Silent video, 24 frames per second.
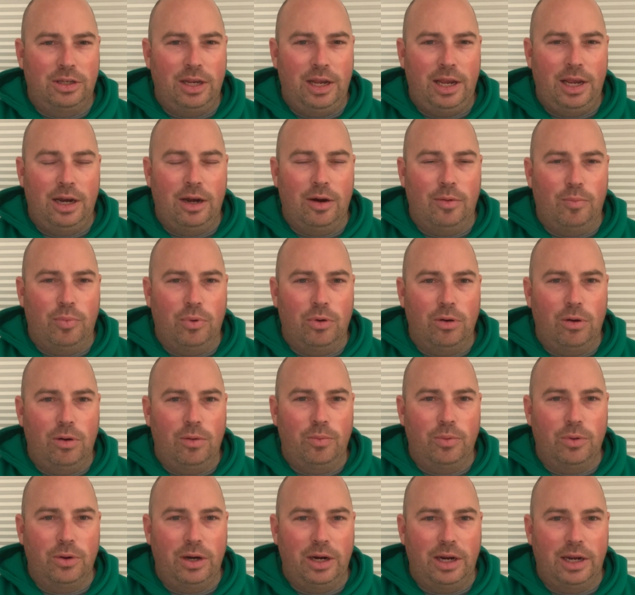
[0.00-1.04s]

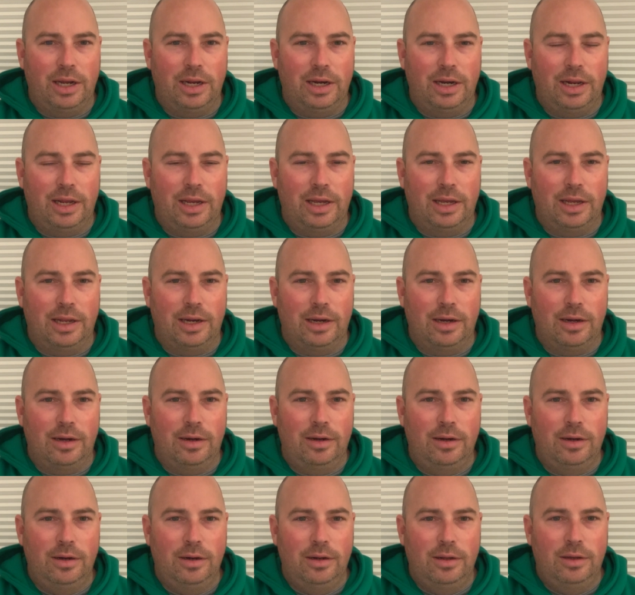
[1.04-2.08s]
inappropriate and
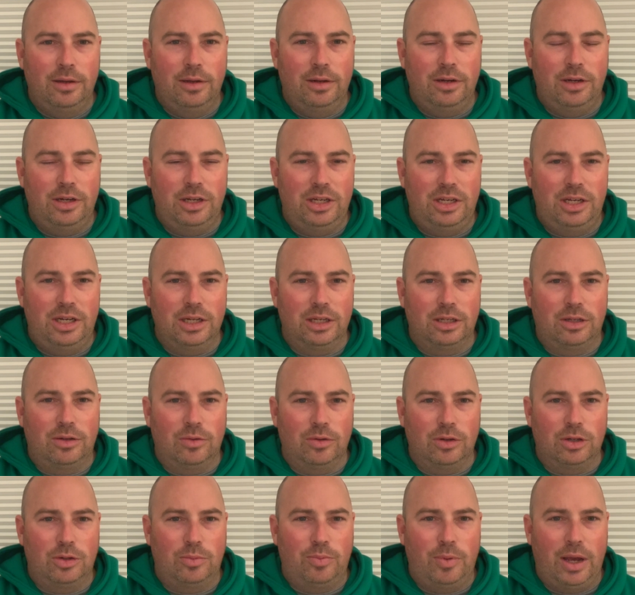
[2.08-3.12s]

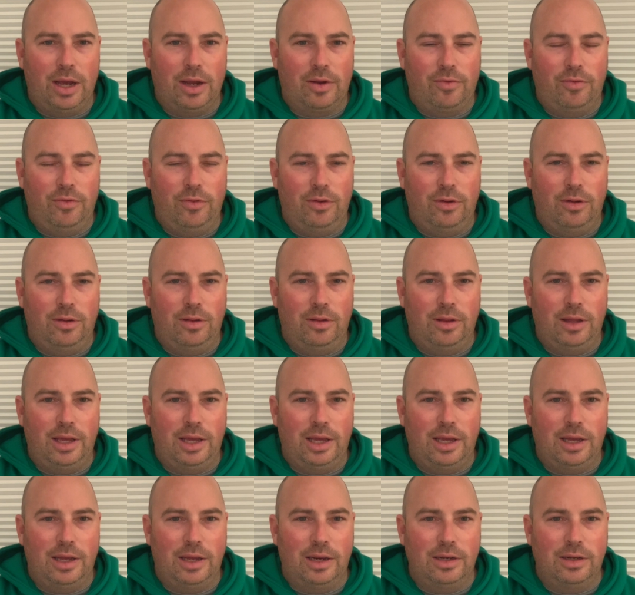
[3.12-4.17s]
disrespectful
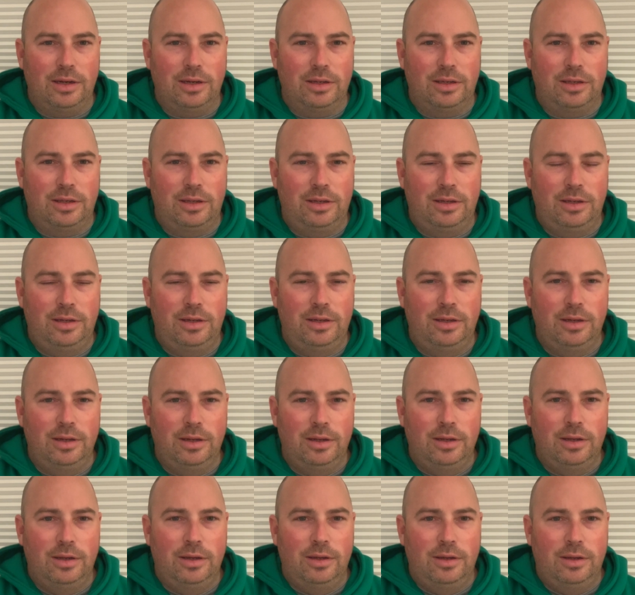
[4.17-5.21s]
and just
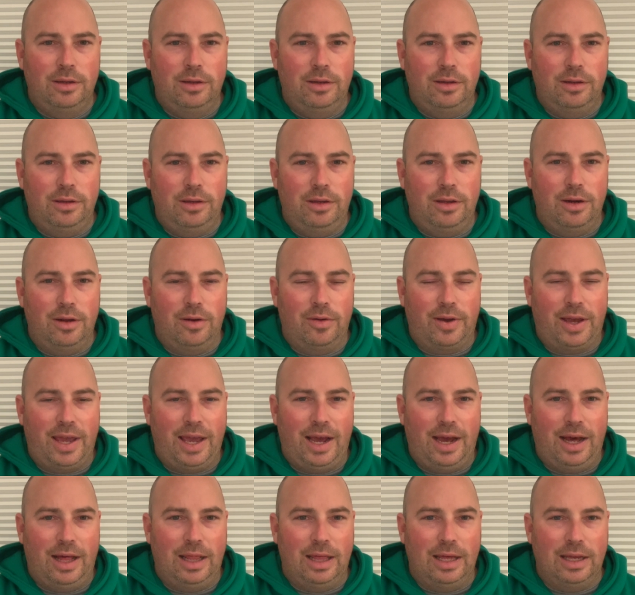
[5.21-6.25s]

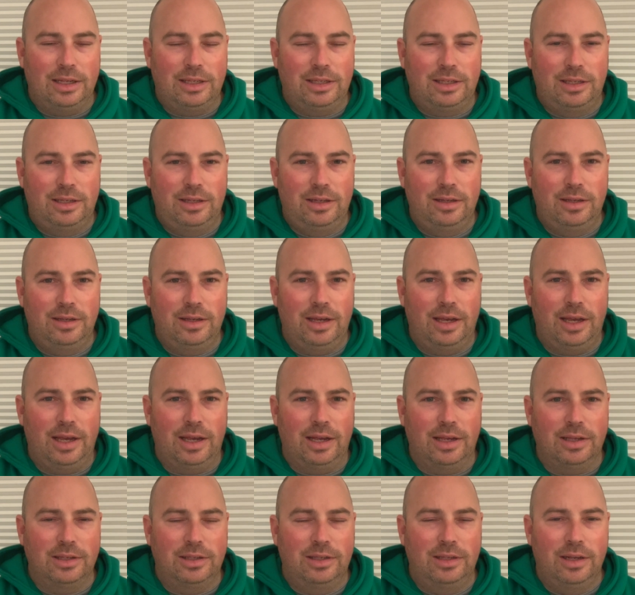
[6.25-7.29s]
callous
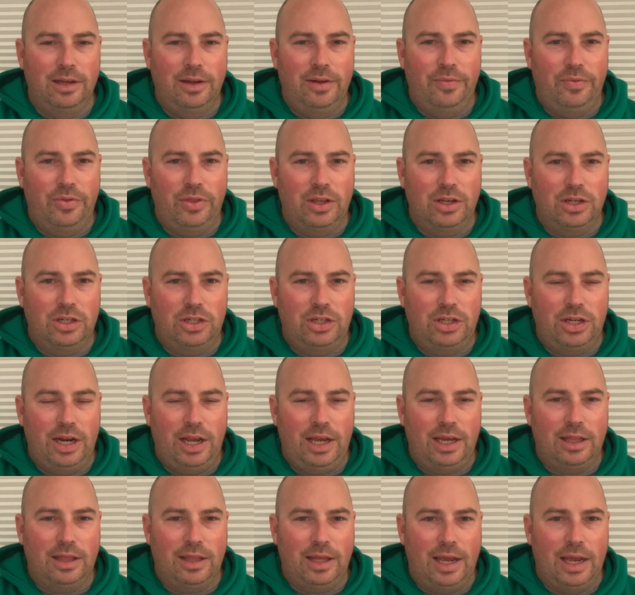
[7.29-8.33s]
as this
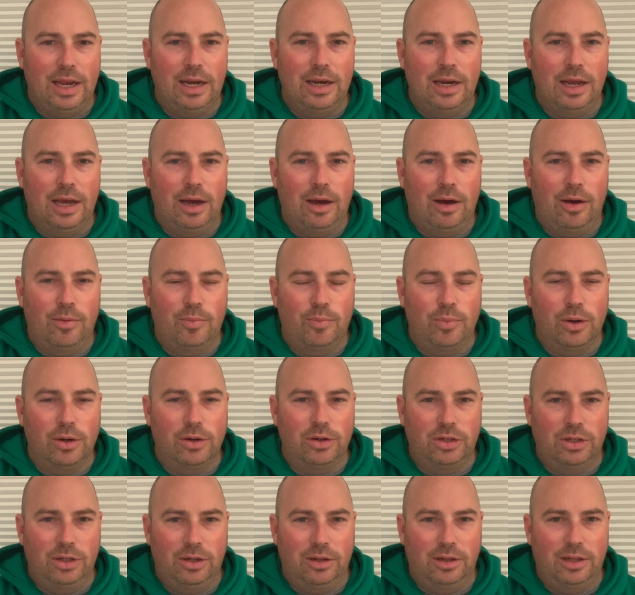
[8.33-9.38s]
Jake Landau
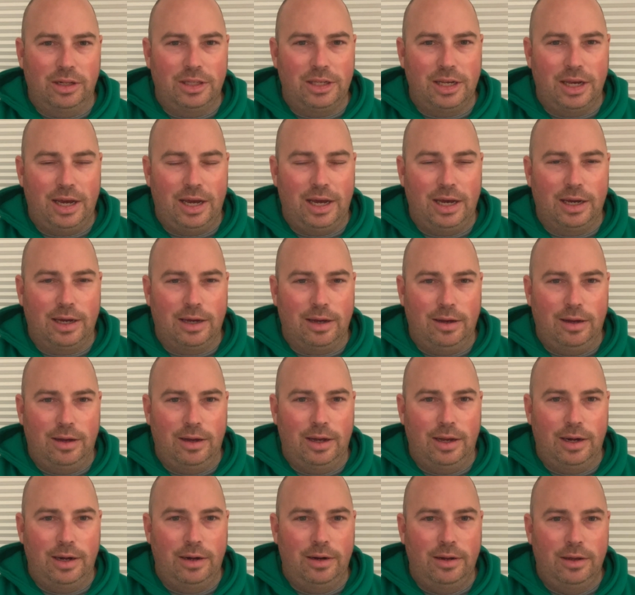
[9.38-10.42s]
personal attack
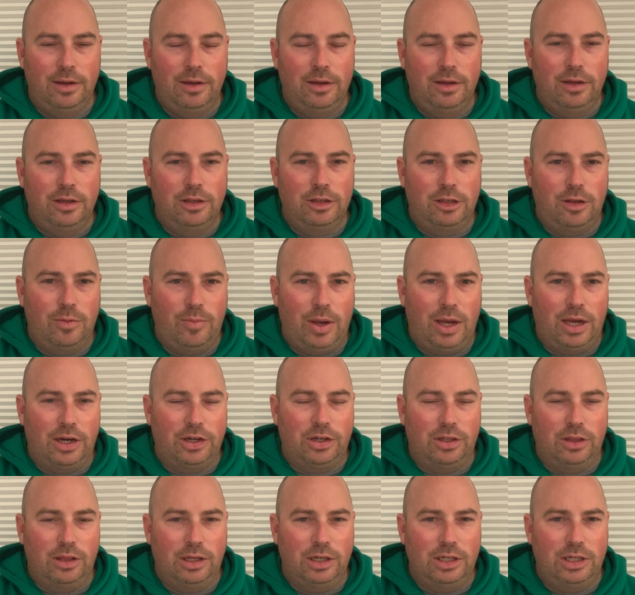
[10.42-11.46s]
on
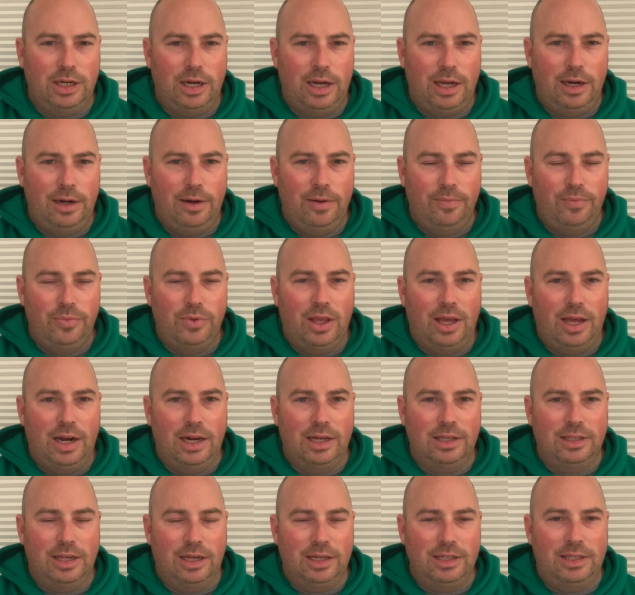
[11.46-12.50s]
Sebastian Lletget. And
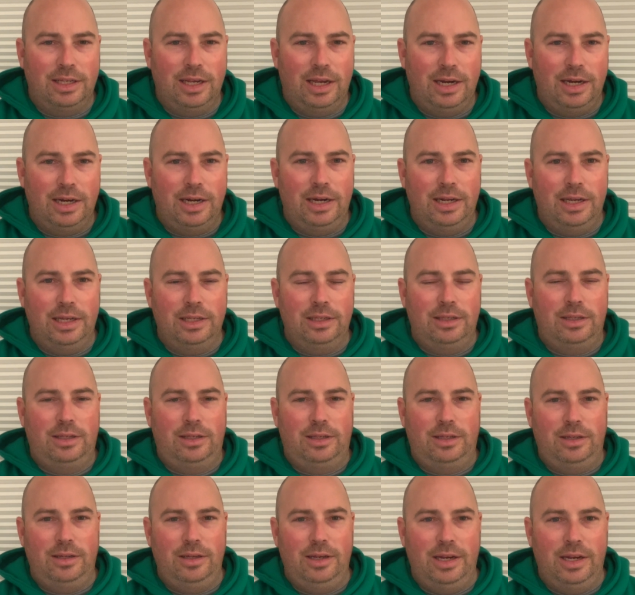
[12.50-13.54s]
as I said, it
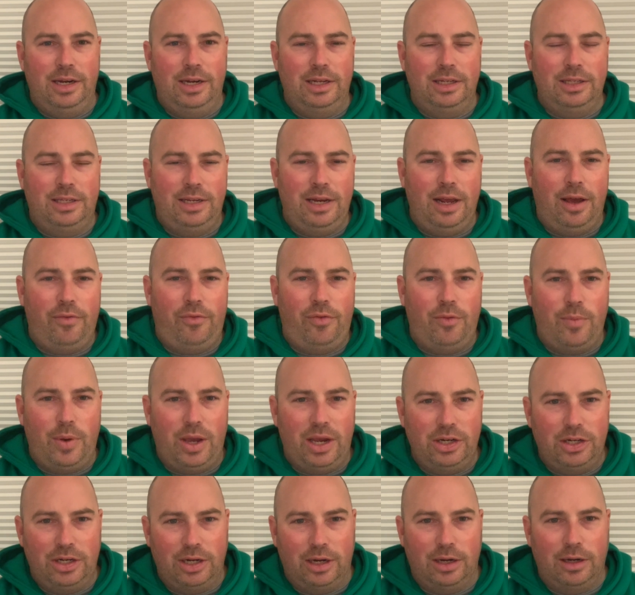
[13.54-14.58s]
is
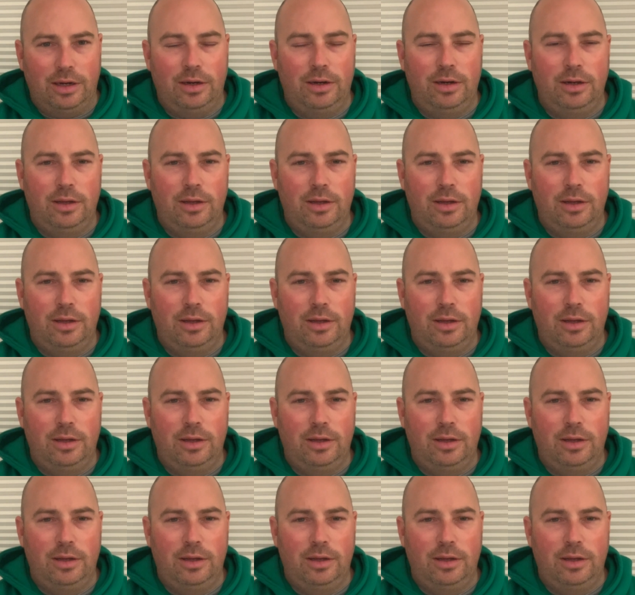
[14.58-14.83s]
defamation.